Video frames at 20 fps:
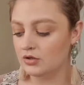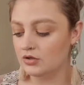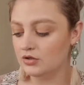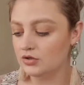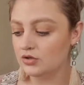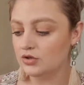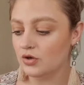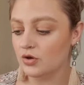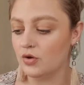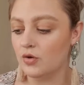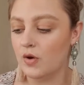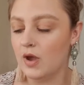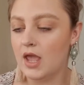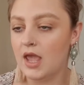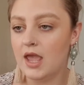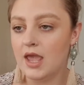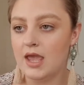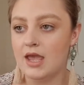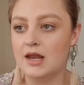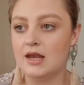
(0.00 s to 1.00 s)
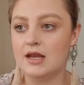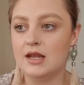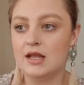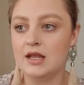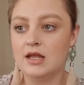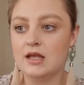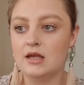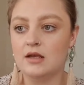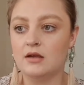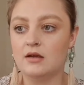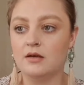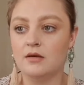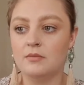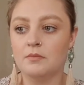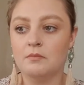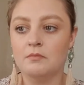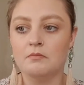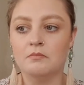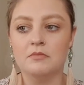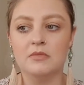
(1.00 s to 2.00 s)
So any
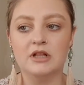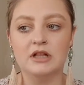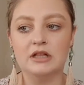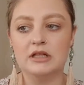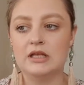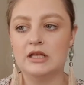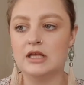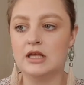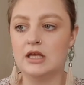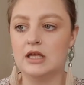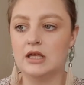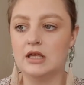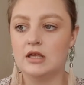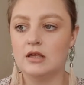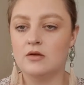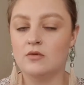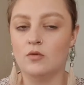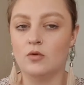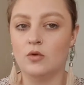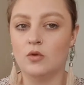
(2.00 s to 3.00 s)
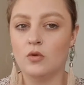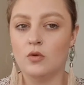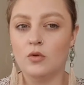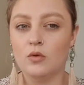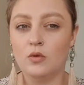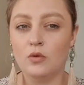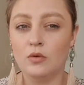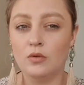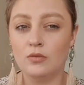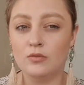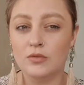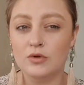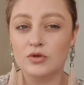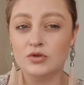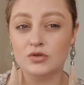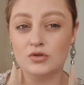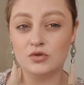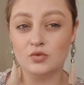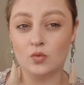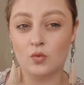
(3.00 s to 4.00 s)
milky,
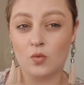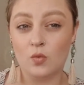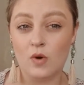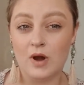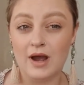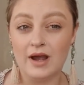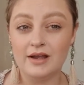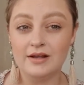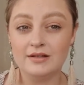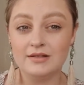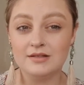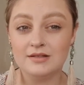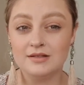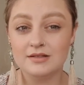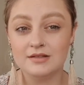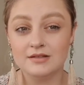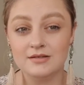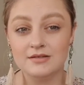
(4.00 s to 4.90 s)
almost white